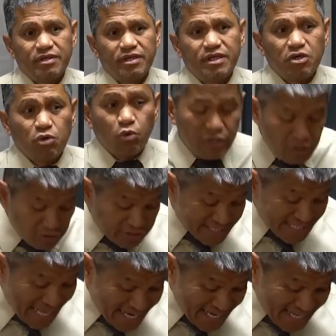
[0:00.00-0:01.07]
When you're
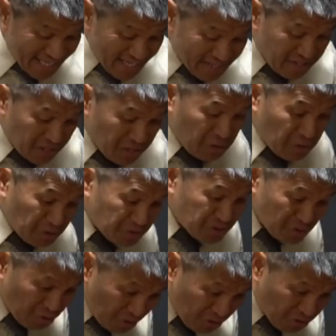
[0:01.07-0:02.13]
standing at the
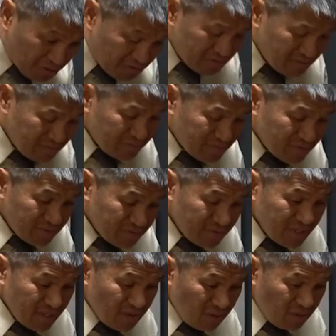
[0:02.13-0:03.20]
crossroad,
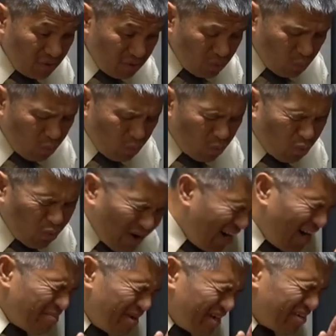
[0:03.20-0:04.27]
Lord, where
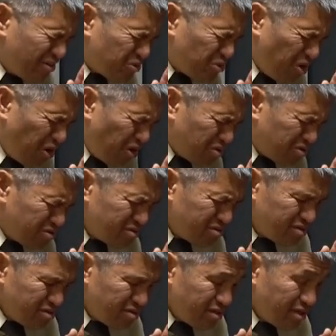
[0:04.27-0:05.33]
am I going to go?
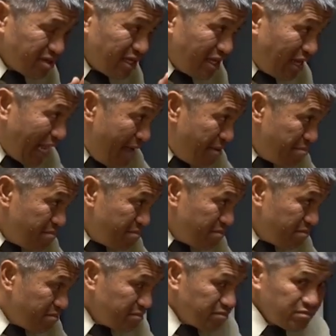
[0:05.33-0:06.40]
Lamb
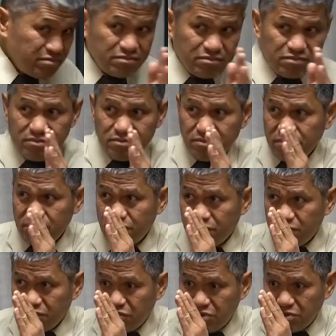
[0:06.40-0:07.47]

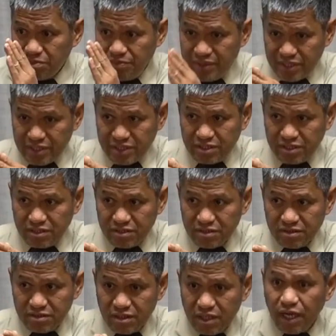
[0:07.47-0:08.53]
or beasts?
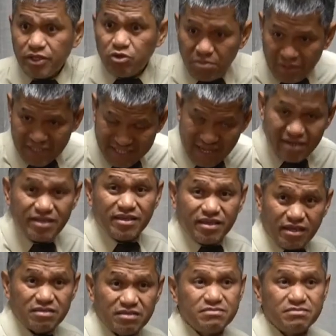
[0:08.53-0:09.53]
And you'll be standing here.